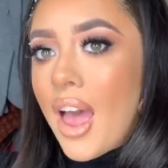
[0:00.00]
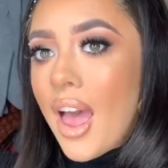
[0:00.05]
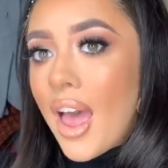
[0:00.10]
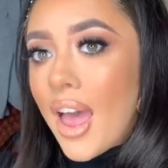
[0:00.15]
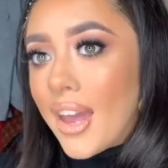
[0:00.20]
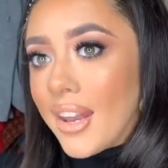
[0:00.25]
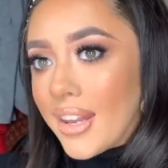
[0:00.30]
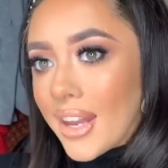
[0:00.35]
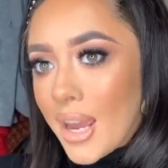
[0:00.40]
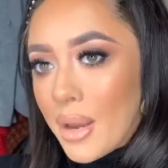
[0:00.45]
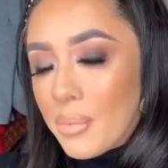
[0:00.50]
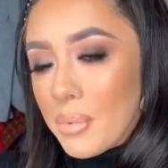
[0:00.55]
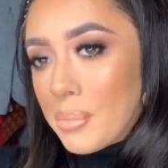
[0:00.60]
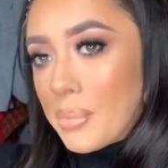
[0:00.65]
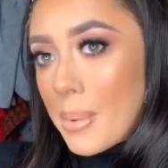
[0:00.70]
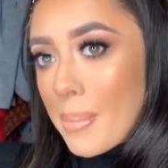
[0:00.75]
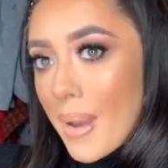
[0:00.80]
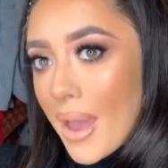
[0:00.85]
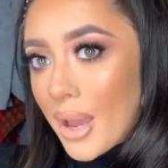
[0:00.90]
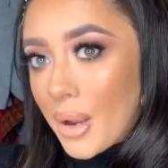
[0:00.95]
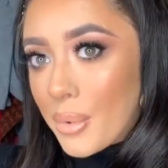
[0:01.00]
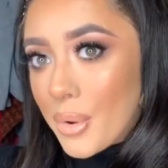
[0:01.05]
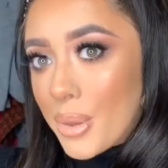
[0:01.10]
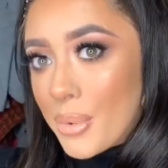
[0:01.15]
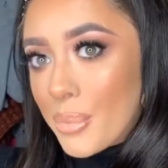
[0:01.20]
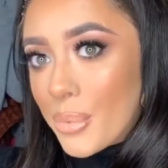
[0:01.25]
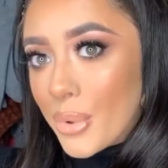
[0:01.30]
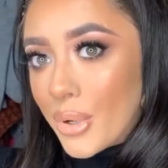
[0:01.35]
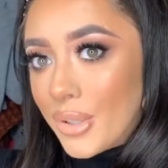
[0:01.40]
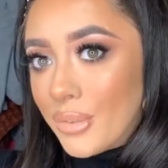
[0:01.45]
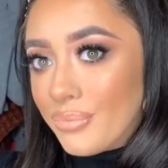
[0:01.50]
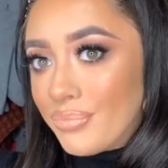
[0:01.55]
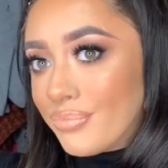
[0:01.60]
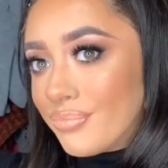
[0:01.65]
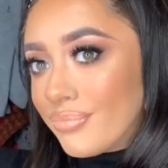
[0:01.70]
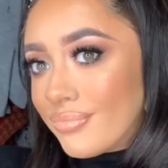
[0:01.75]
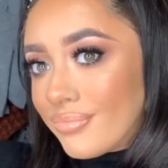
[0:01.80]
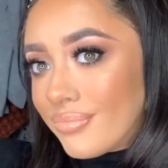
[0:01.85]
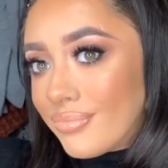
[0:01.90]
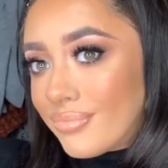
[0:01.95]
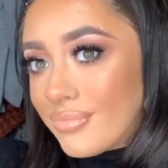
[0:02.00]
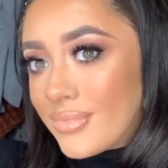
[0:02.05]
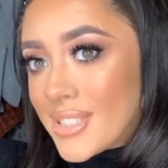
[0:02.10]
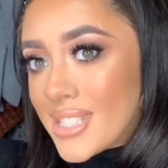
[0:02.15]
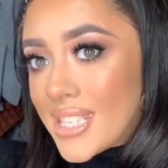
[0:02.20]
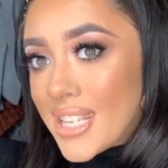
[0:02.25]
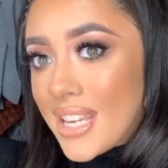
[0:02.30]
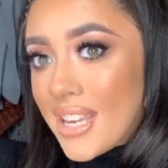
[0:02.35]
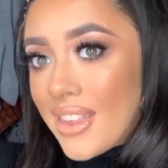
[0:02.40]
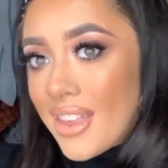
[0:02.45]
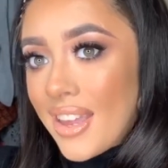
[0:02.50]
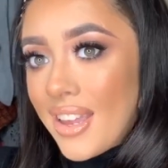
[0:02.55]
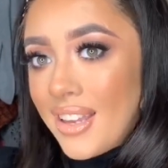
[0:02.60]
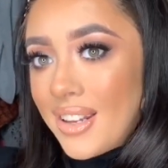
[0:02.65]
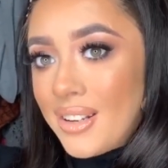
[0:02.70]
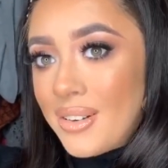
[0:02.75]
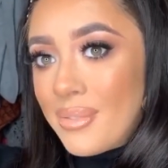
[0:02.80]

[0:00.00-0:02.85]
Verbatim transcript: and I will be back with more. See you then,